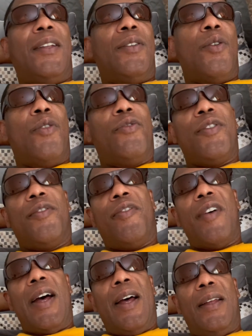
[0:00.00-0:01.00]
or
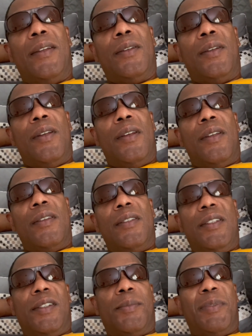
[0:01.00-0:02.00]
refine
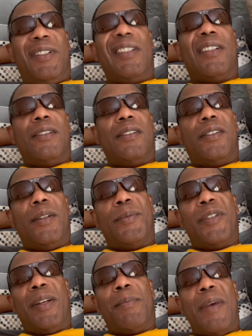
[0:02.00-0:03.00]
this particular
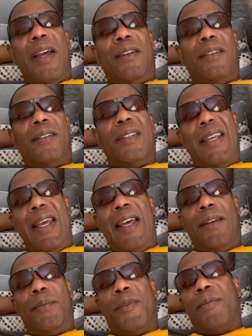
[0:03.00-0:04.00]
subject matter, the
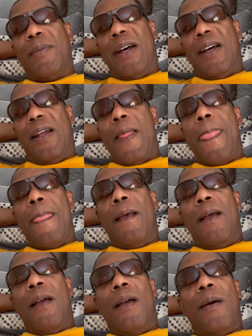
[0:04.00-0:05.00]
atom of mind.
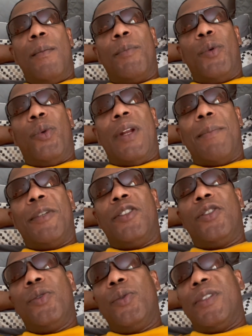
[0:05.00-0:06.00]
But what I'm going to
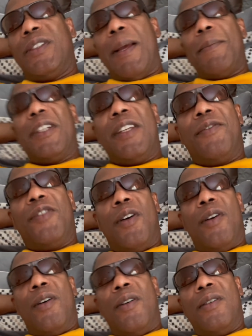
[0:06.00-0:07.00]
do is I'm going to give
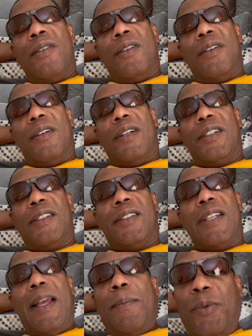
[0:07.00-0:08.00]
y'all a
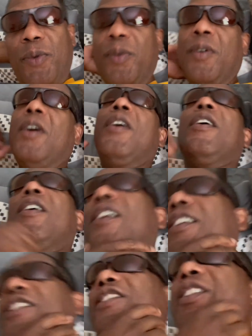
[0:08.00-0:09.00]
sample,
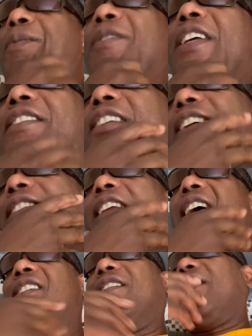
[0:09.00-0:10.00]
something I did
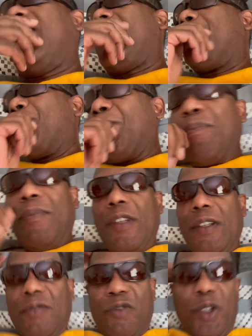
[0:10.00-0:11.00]
last night,
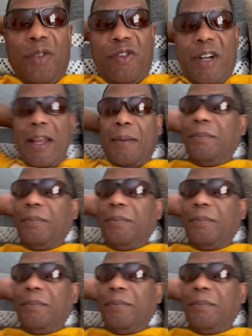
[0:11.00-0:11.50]
real rap,